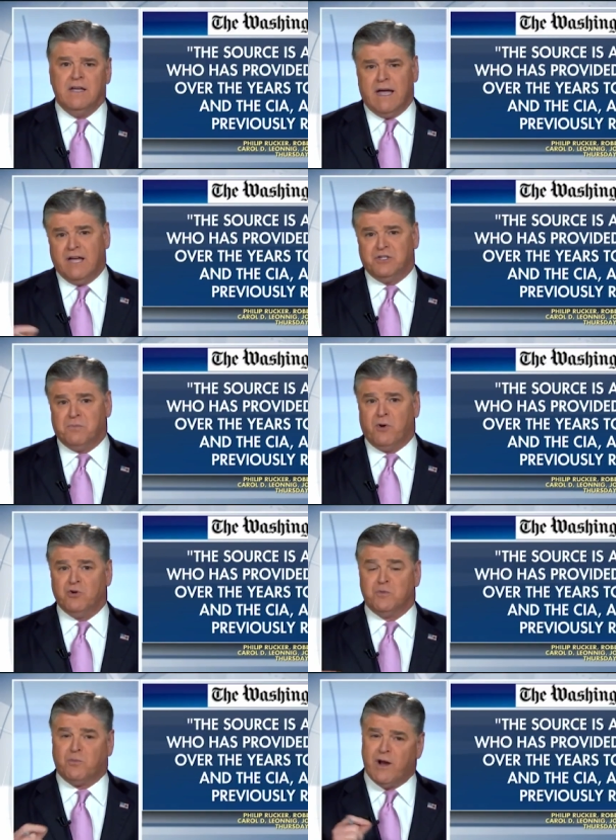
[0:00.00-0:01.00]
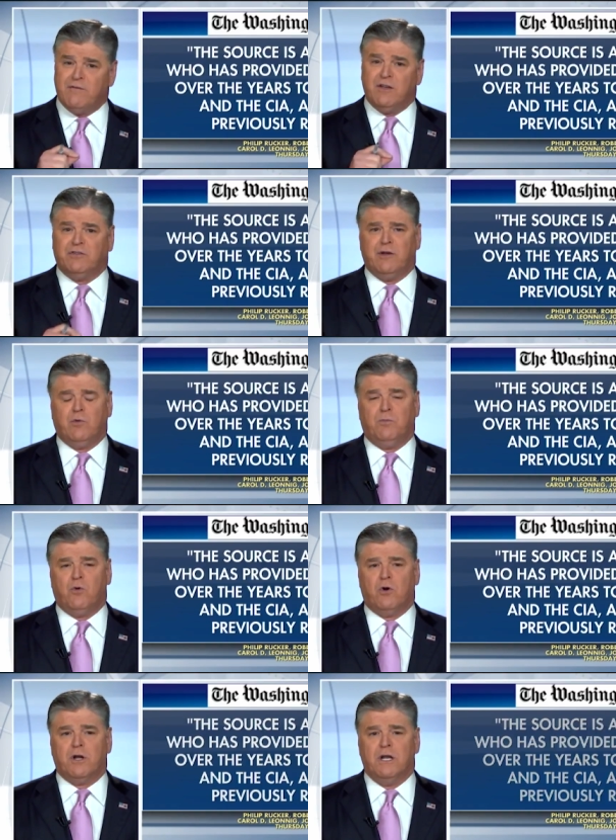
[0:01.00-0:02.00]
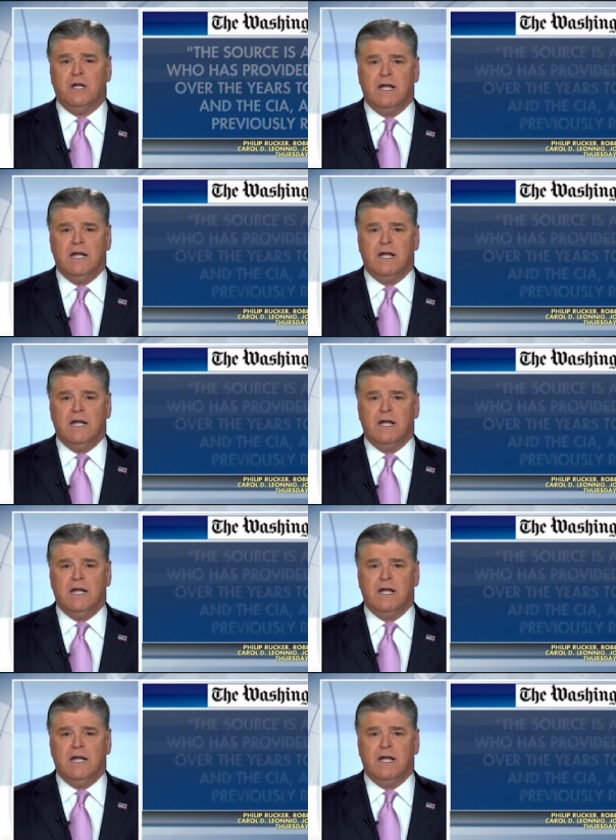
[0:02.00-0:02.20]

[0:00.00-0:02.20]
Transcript: as the Post previously reported,